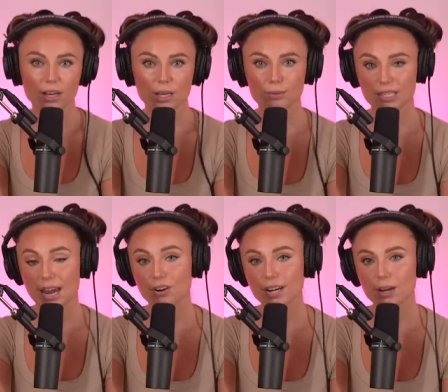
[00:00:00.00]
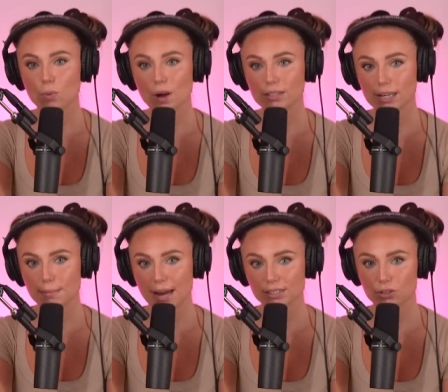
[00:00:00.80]
He was carrying a welding
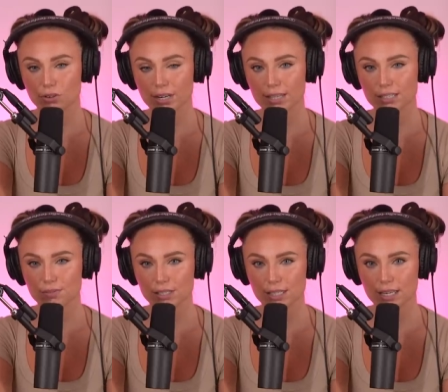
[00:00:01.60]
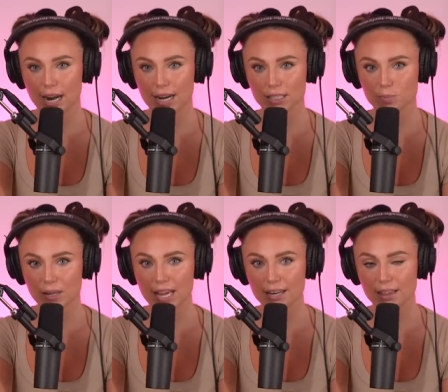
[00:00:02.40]
mask during this visit and
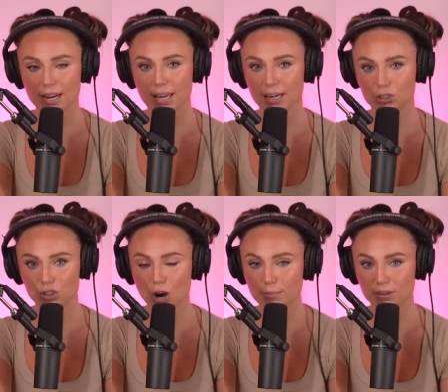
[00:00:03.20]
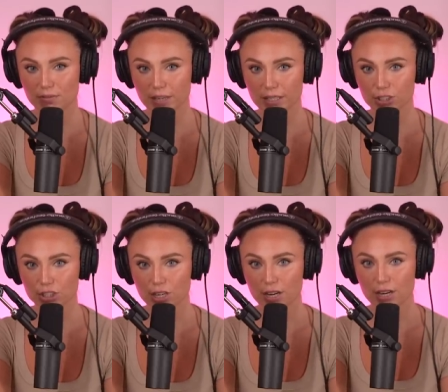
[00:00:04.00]
explained that he had a job to finish.